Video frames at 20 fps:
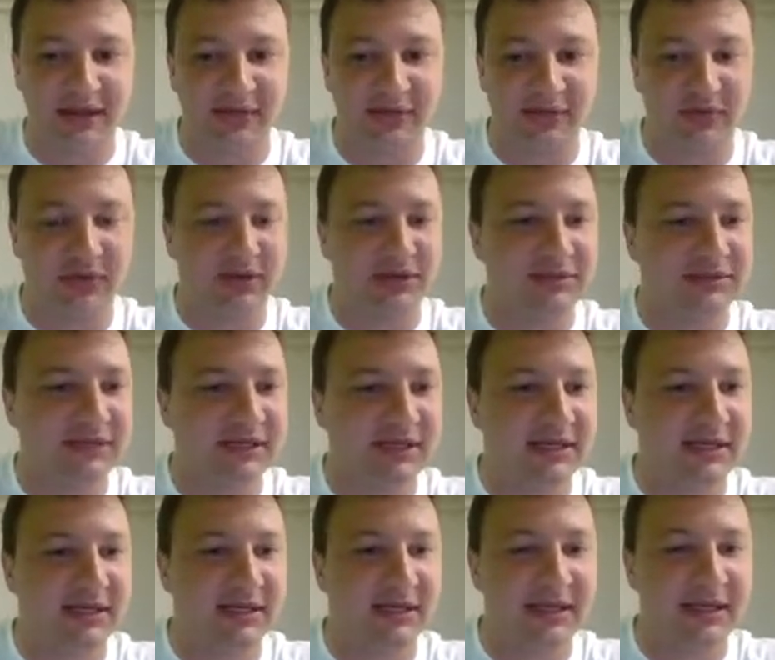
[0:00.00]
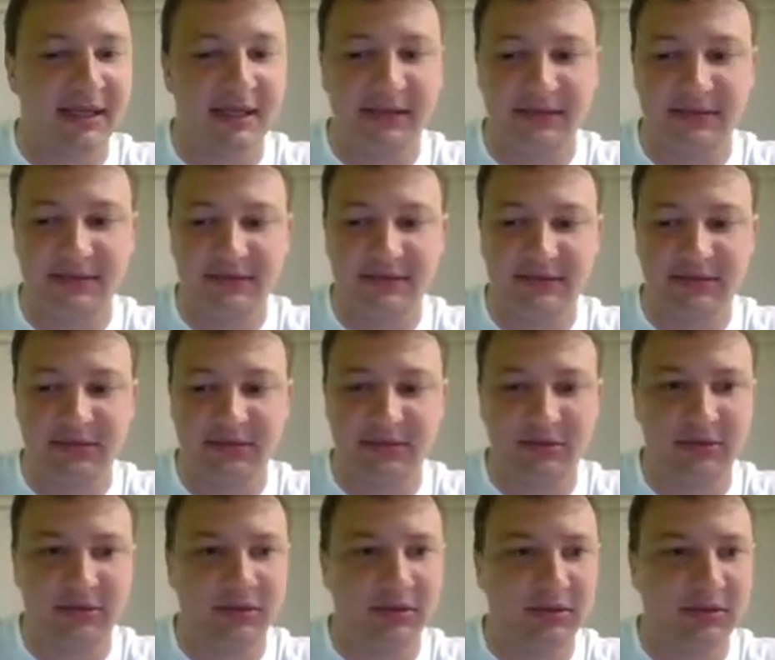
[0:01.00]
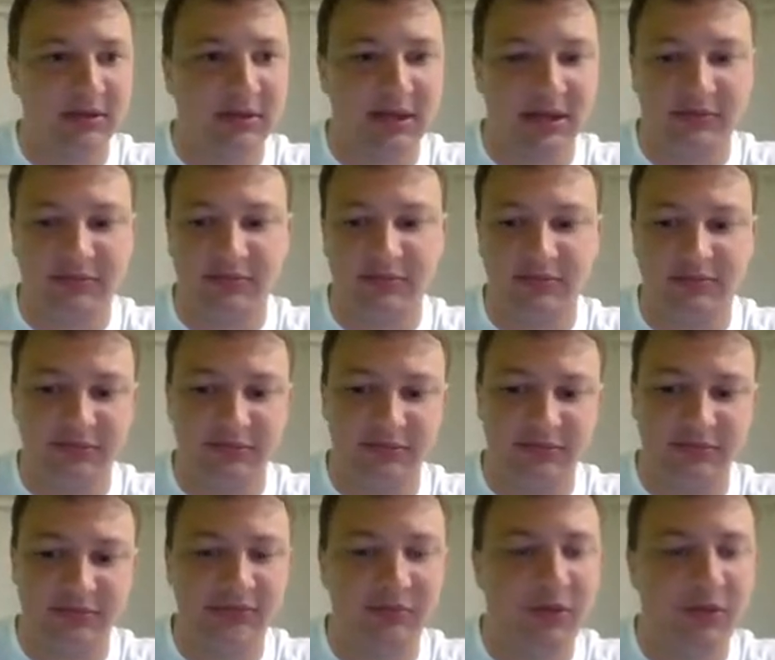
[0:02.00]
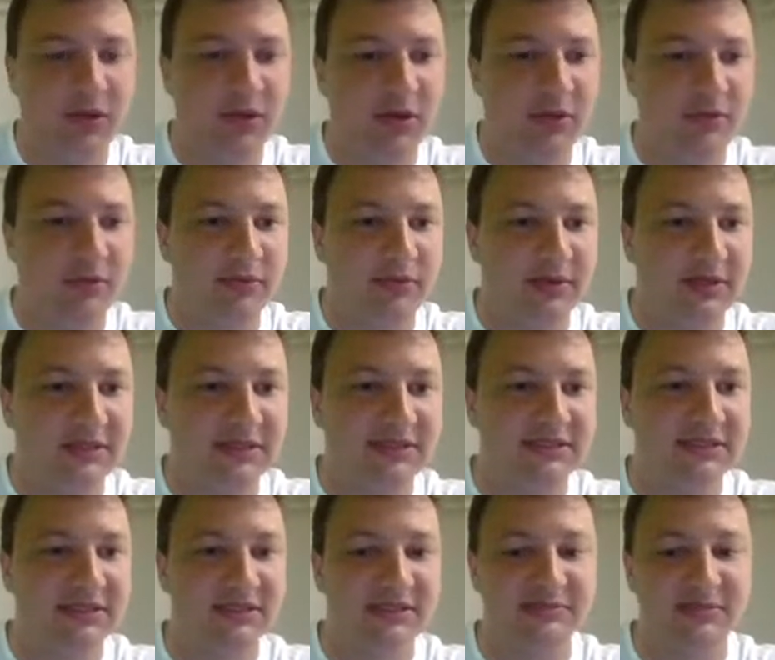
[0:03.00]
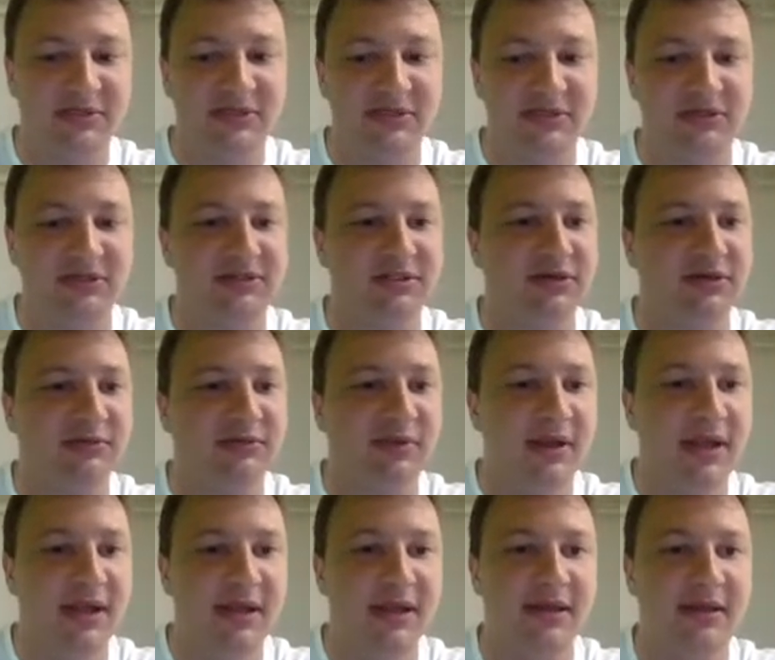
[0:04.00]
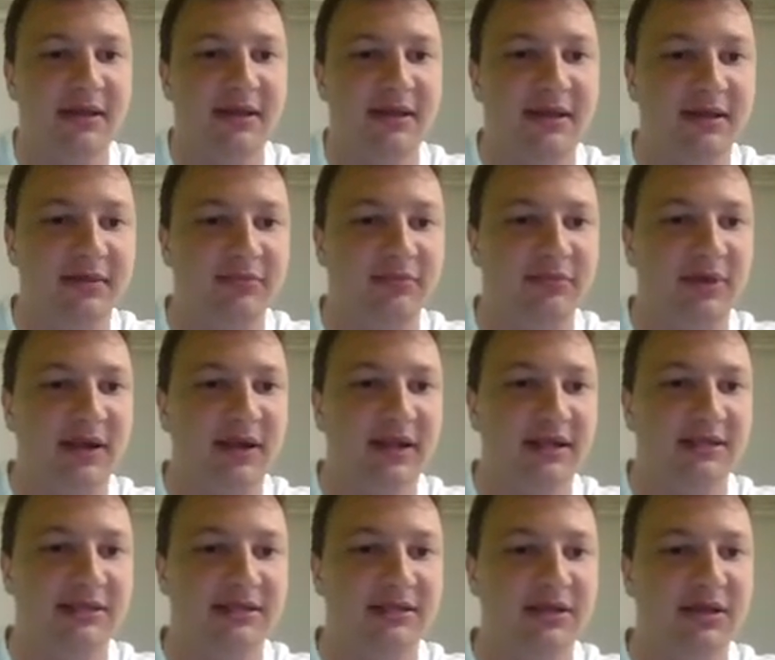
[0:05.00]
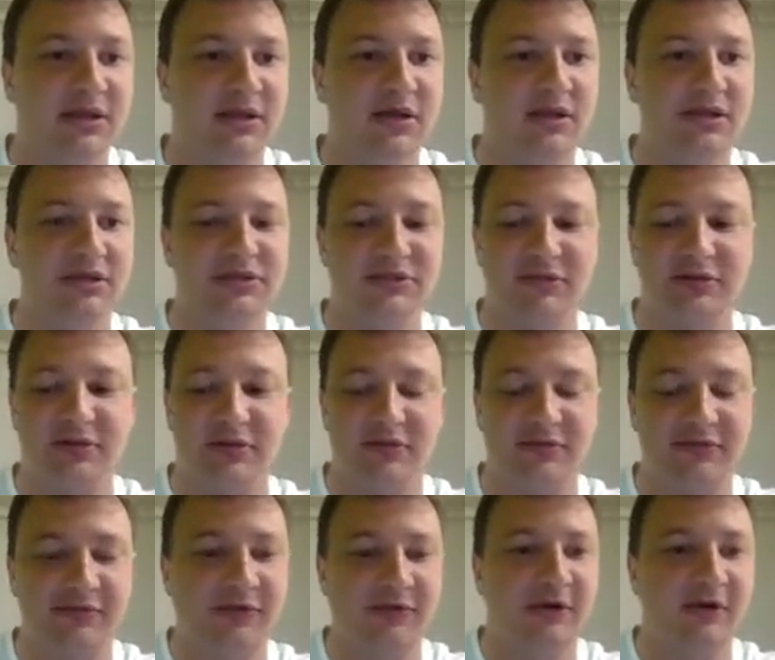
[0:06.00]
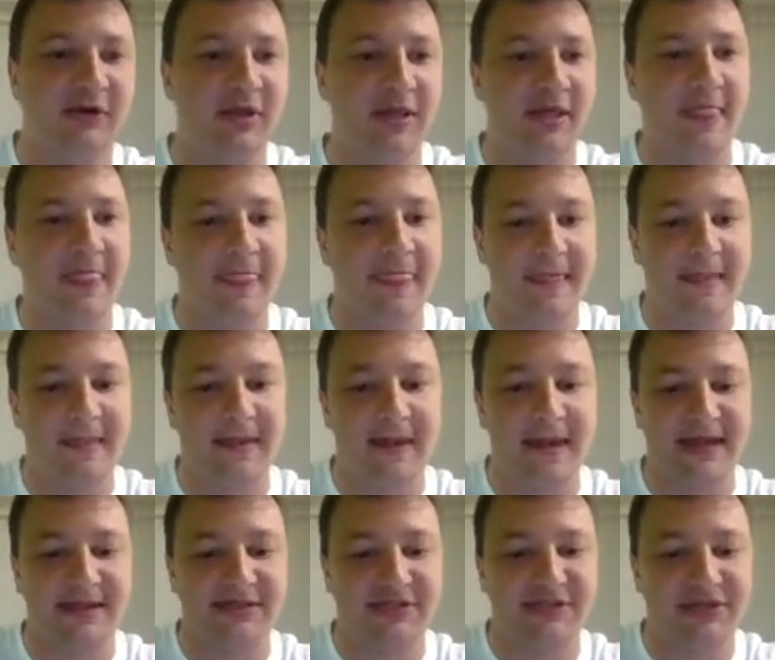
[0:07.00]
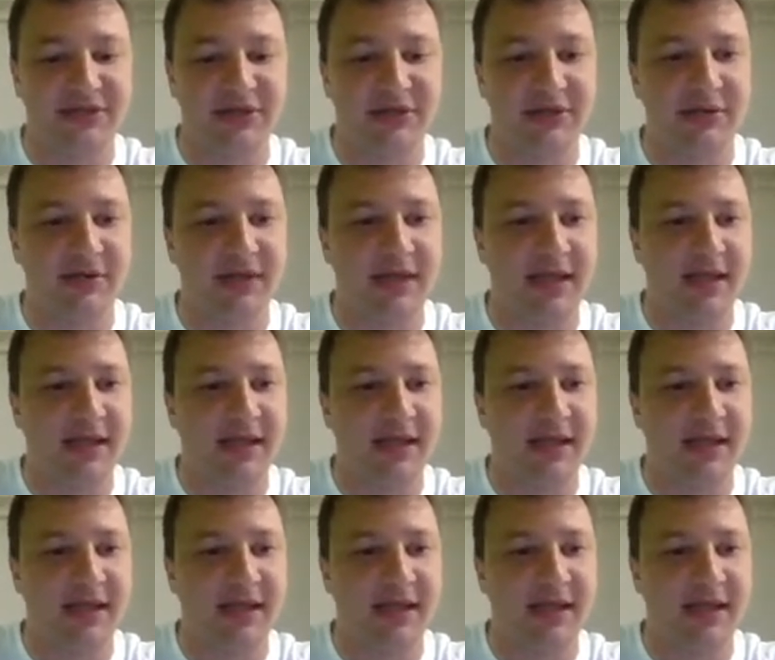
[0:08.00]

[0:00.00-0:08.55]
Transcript: And we're going to set it again, not parentheses because it's an array, brackets, 0 for acetone